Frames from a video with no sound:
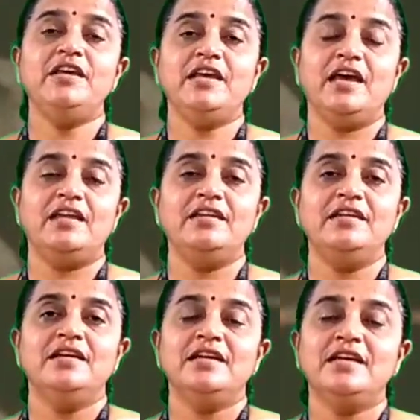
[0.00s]
we
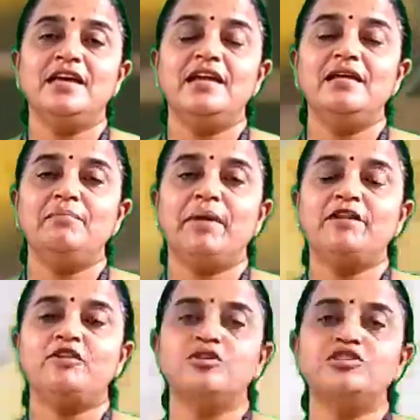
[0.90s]
can kill
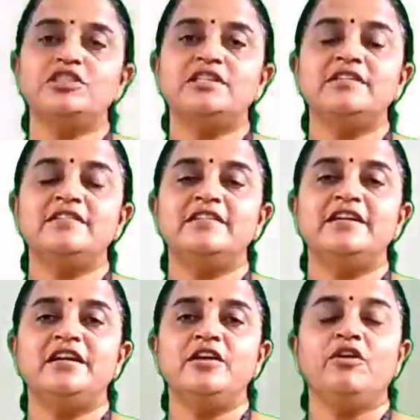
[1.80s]

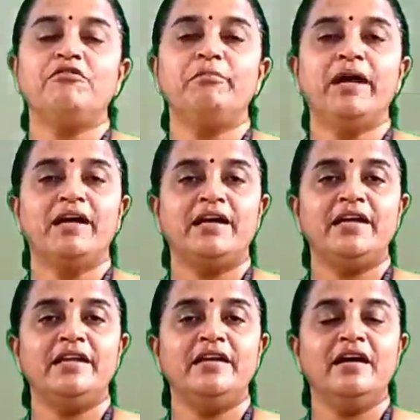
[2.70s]
pathogenicity of
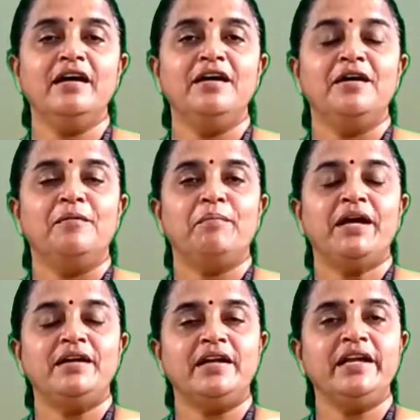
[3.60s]
bacteria
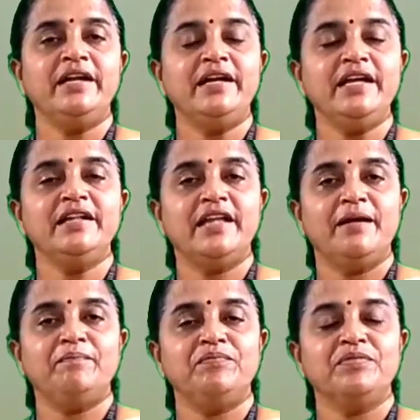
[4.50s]
by treating
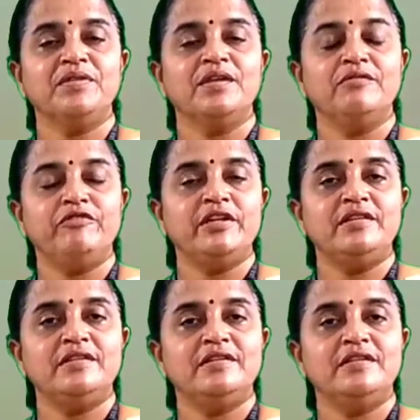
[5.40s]
them with
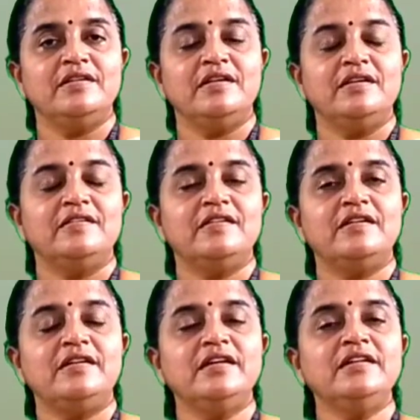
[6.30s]

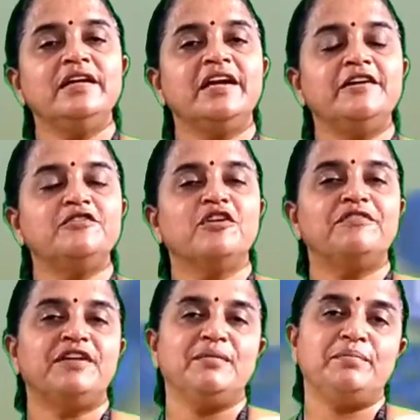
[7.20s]
certain grades
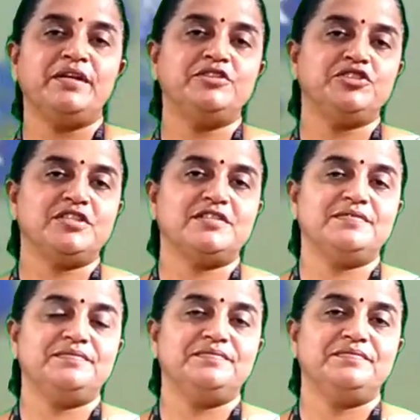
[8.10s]
of temperature.